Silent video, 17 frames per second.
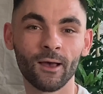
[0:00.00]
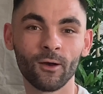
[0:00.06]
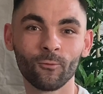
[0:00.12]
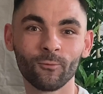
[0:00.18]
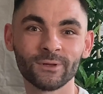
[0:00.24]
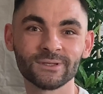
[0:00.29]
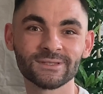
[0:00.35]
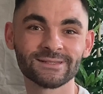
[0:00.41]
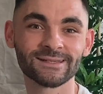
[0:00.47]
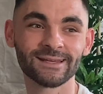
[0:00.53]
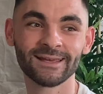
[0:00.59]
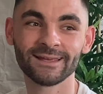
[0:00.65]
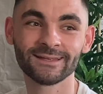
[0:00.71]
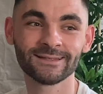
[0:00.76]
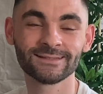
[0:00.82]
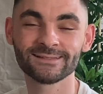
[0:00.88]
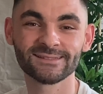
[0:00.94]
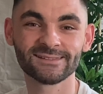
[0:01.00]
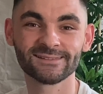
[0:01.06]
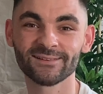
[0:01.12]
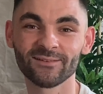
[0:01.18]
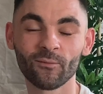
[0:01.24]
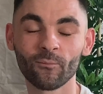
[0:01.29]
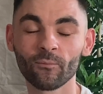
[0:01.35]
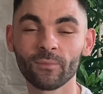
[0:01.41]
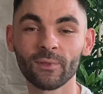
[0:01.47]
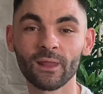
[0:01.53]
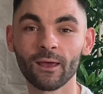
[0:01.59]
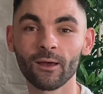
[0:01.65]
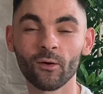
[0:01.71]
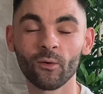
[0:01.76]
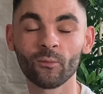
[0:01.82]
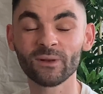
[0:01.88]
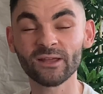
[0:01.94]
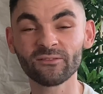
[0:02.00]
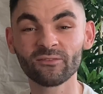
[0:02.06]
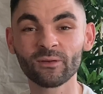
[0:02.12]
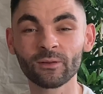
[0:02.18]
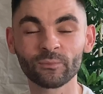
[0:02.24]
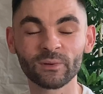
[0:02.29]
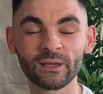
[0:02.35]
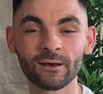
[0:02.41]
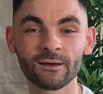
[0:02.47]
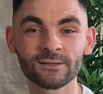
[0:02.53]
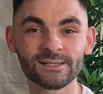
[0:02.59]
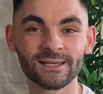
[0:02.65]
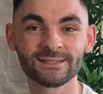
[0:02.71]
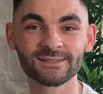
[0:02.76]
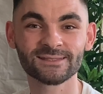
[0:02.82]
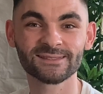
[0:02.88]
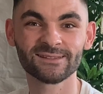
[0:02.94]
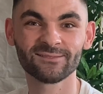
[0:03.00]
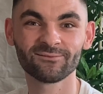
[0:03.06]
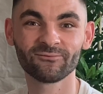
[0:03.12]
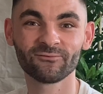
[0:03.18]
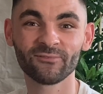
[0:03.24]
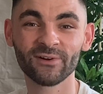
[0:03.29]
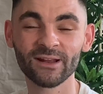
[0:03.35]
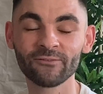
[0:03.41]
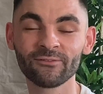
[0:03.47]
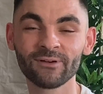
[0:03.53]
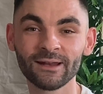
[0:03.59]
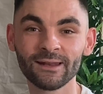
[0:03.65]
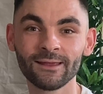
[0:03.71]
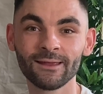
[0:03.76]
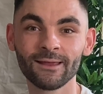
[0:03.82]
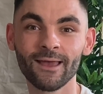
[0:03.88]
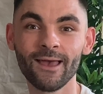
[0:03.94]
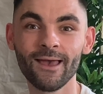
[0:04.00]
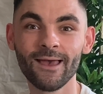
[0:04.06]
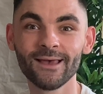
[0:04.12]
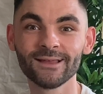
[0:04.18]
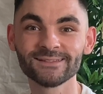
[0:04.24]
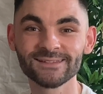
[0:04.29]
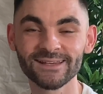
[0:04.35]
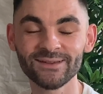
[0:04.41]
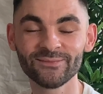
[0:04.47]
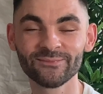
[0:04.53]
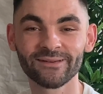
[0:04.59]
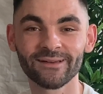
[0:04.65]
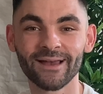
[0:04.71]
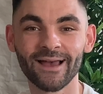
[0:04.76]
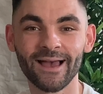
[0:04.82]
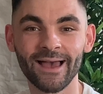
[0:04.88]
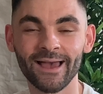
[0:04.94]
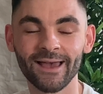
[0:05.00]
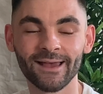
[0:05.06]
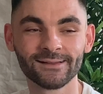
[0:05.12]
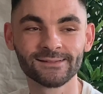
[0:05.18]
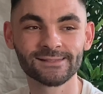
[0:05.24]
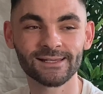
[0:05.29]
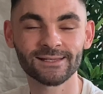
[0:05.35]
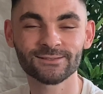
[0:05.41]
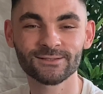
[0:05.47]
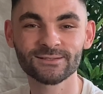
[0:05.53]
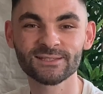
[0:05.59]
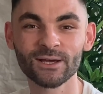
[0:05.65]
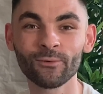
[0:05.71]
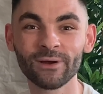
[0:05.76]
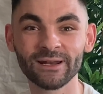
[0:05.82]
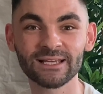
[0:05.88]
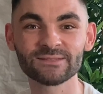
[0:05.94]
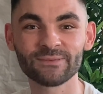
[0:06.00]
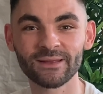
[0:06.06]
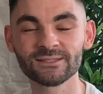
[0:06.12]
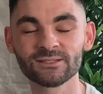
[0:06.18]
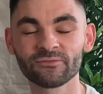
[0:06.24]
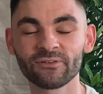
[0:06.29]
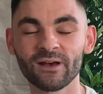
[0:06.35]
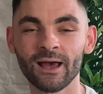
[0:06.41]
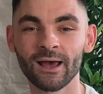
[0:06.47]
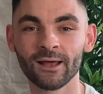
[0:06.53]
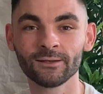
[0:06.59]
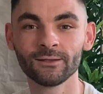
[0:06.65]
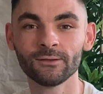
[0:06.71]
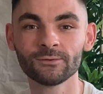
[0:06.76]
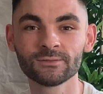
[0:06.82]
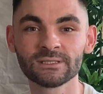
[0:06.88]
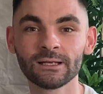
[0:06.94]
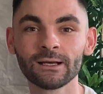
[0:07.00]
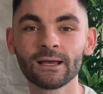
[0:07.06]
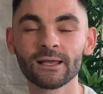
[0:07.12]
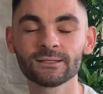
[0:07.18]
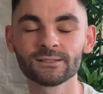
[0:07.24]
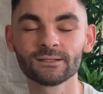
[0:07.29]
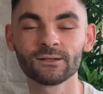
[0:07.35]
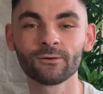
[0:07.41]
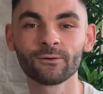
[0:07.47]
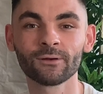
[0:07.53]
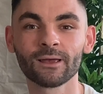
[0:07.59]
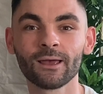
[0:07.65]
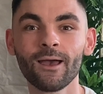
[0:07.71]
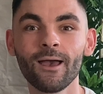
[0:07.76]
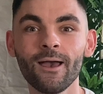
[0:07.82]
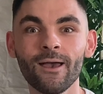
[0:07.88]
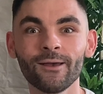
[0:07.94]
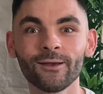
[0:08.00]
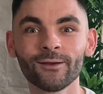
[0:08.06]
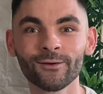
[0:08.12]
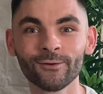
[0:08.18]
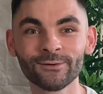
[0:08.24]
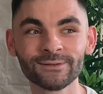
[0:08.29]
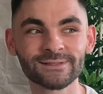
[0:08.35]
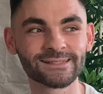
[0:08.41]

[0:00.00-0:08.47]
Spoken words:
which is unbelievable because it's really cheap and it's just so inexpensive, and you still get to look good.